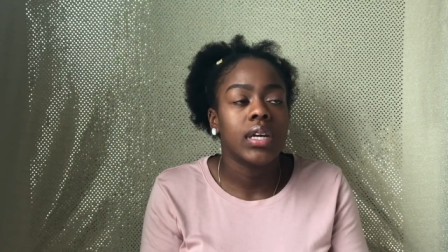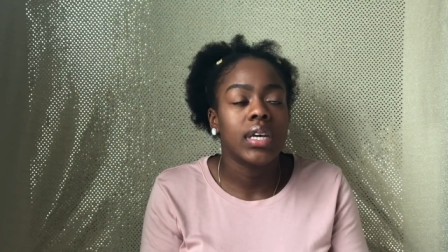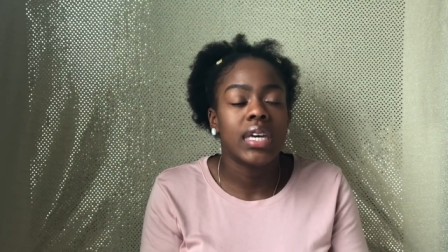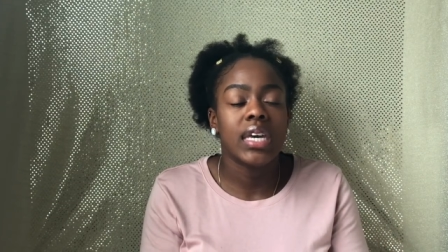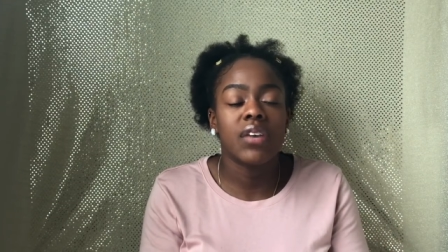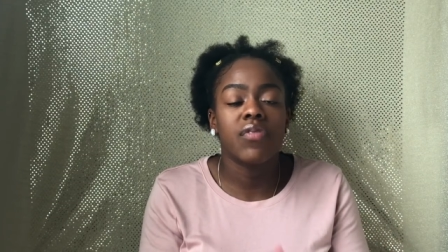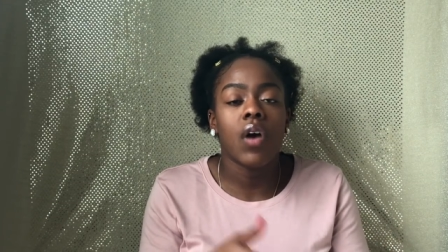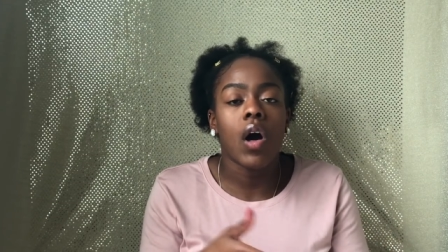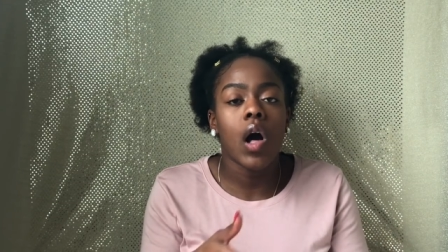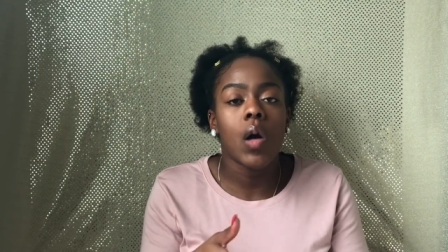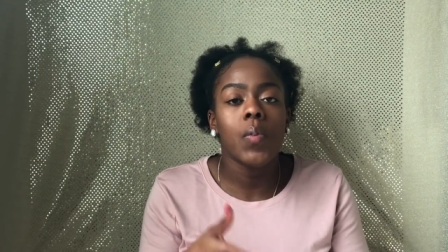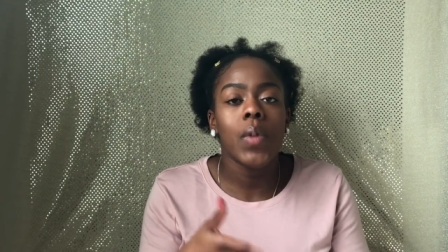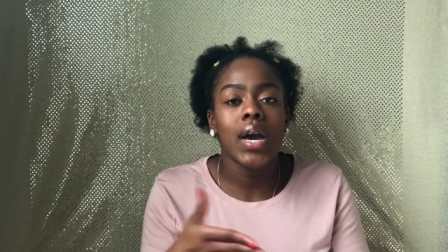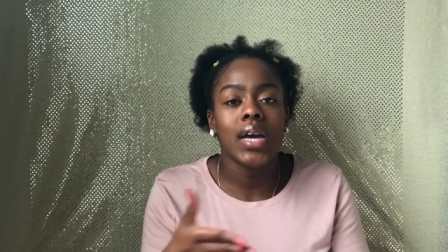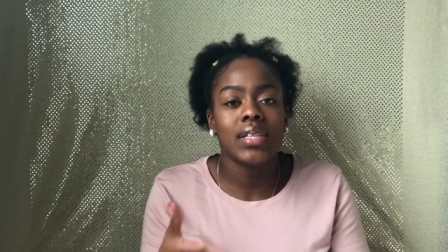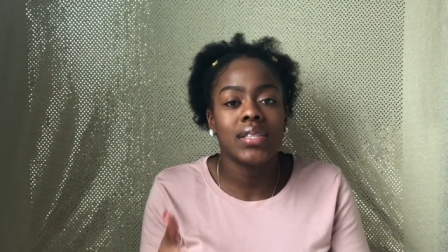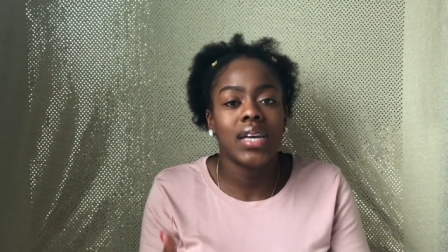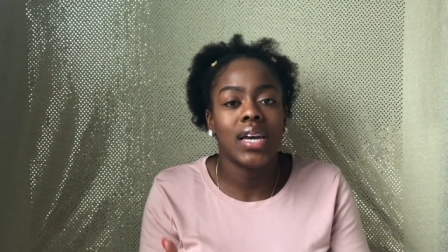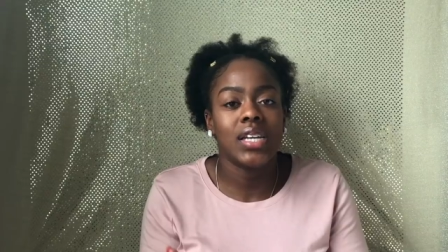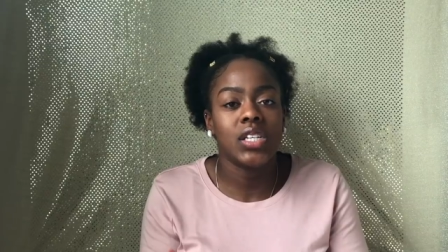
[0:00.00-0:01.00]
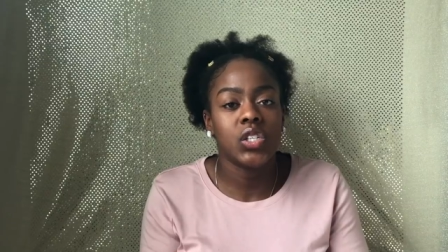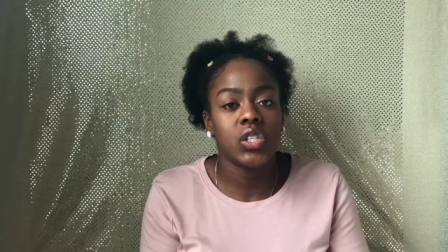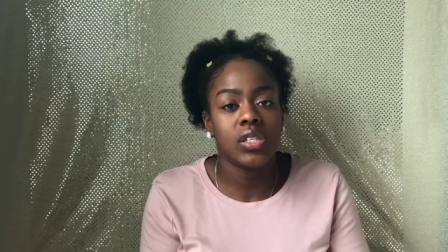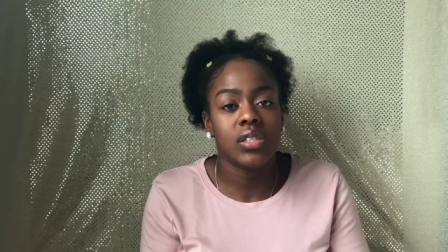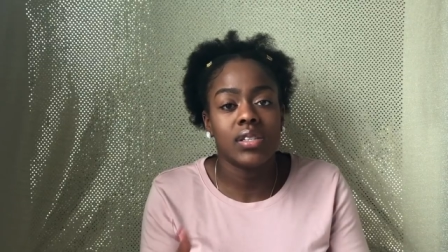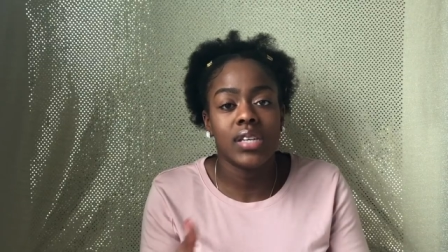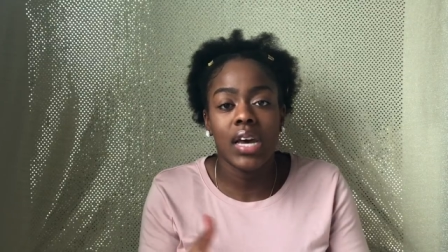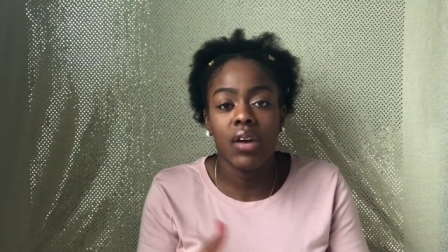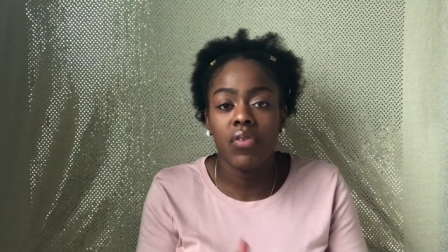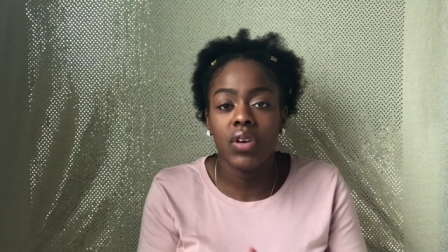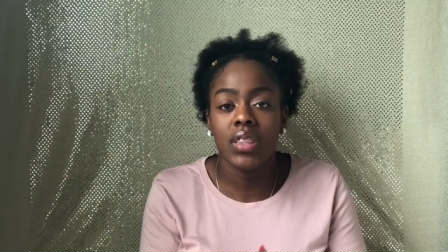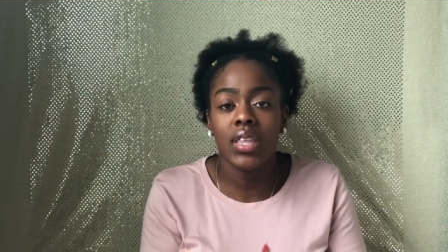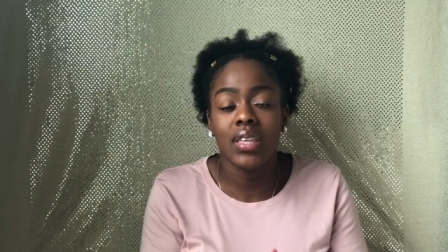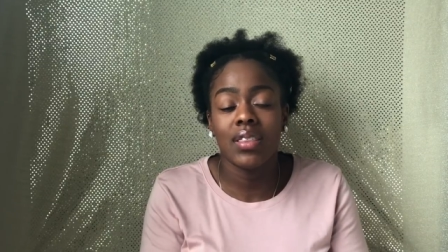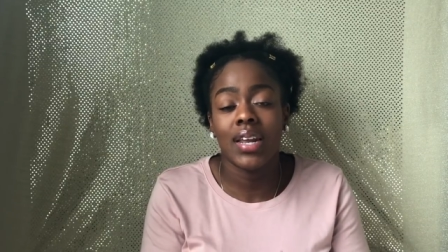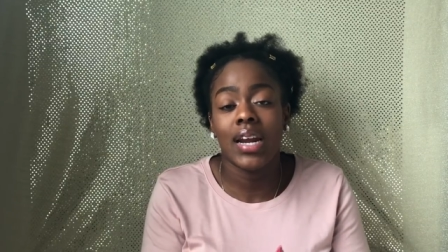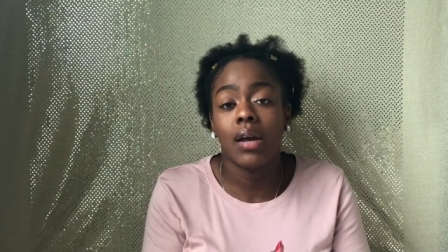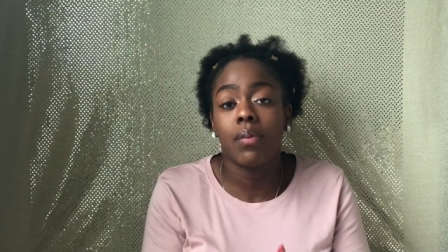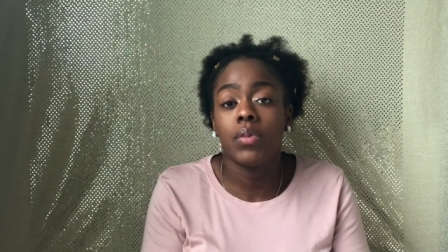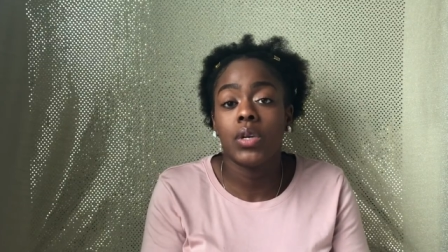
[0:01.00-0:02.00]
give all my attention to
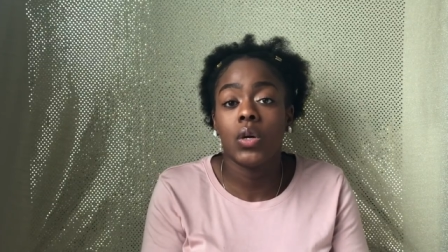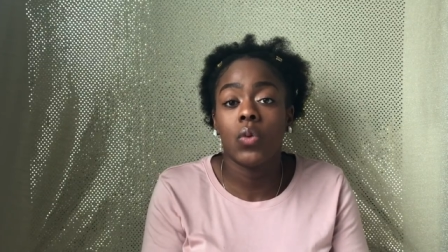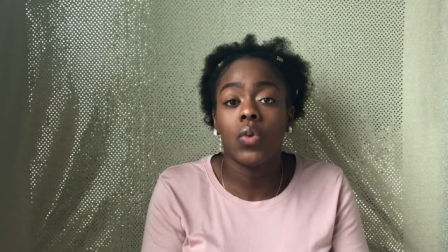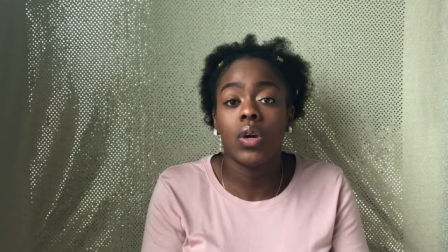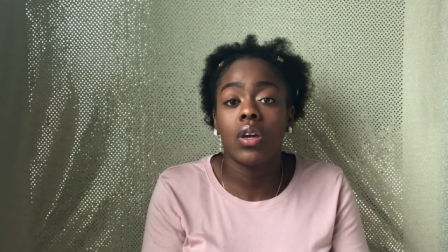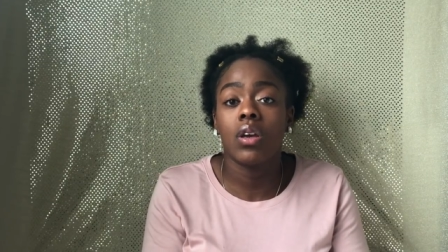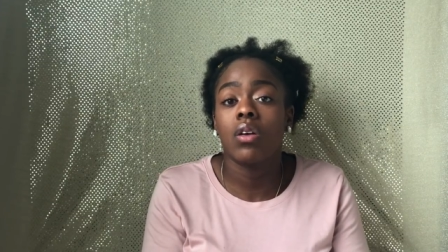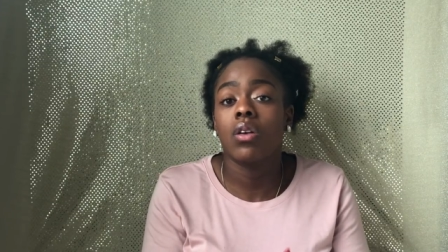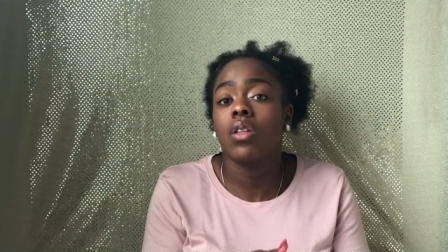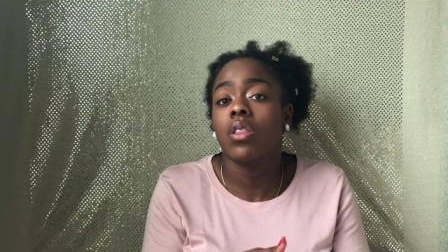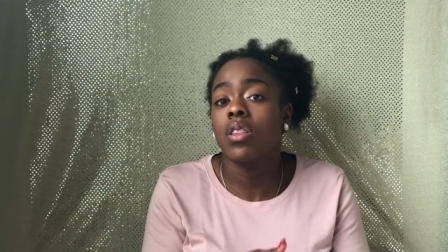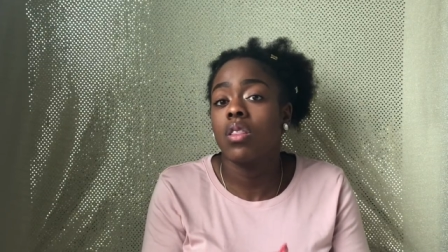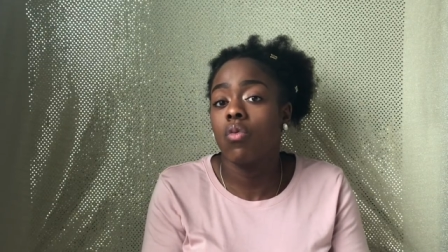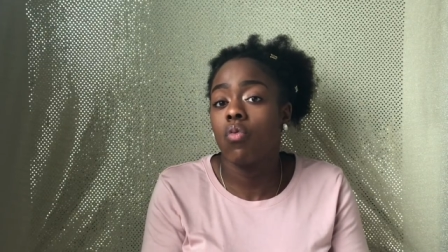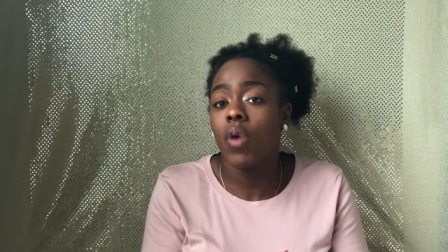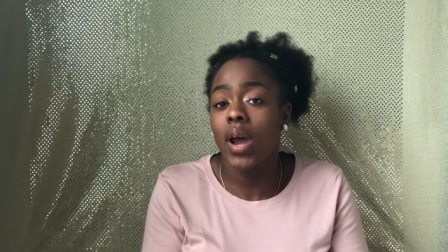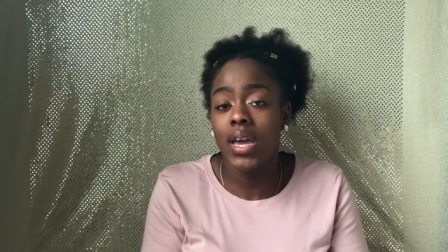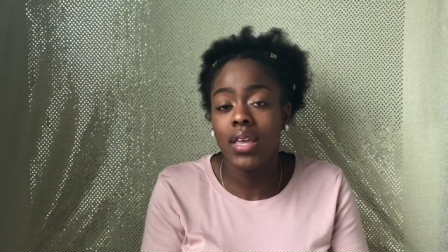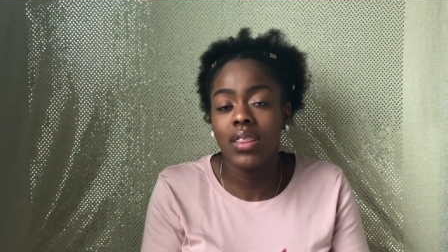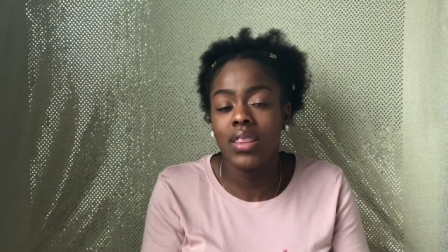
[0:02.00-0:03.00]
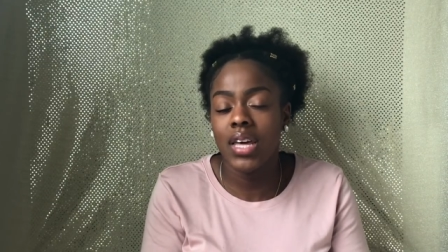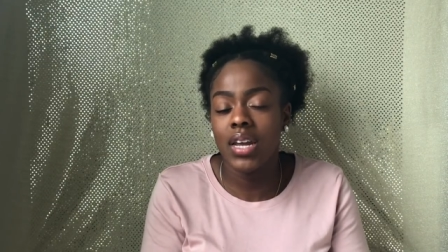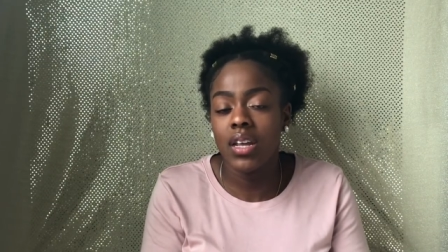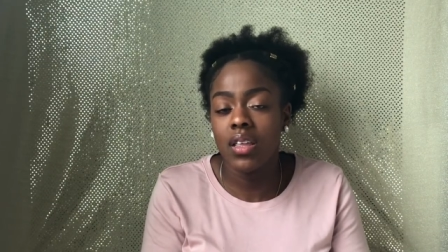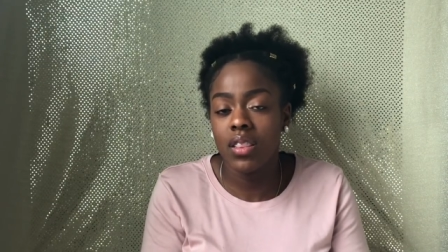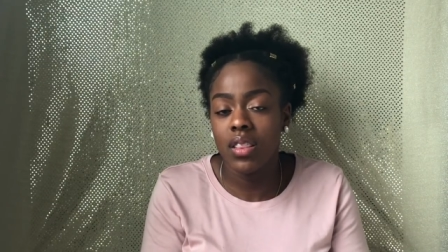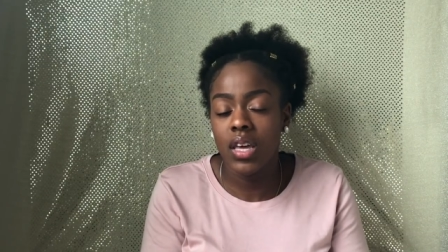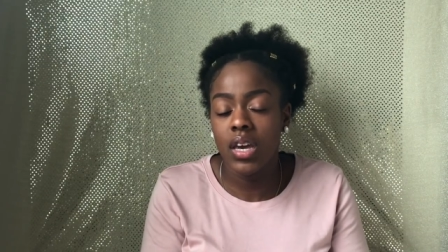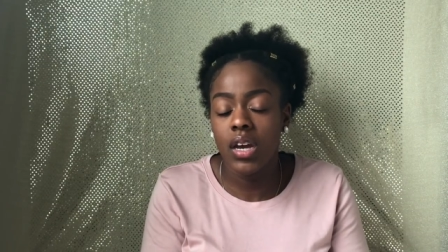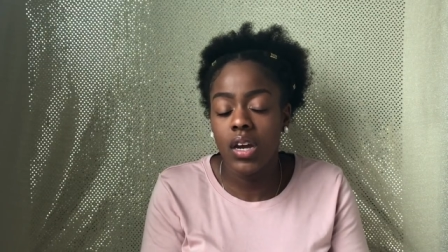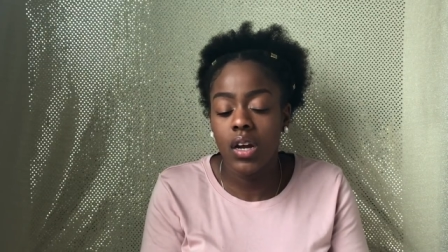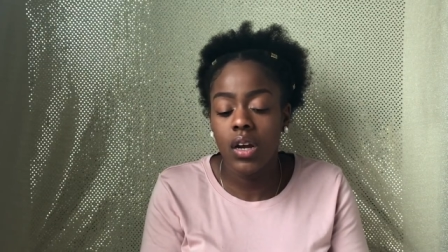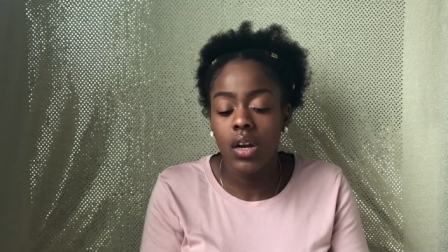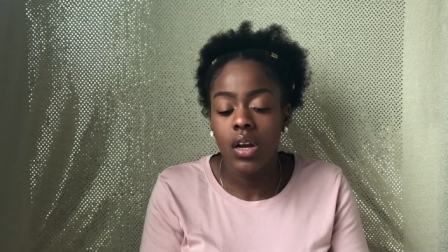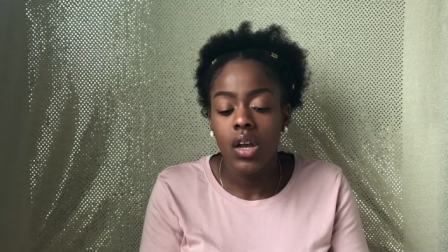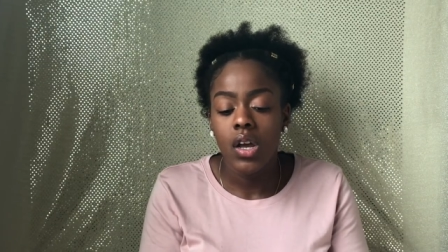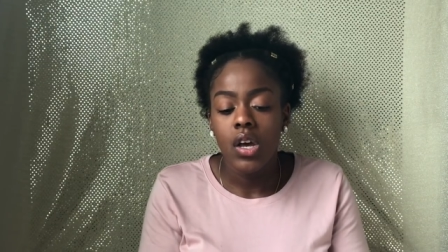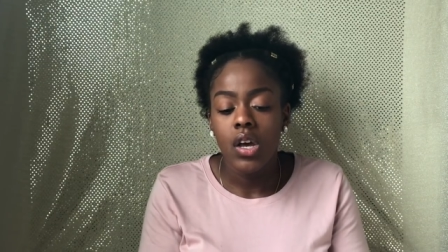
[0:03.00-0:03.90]
everything that I'm doing right then and there.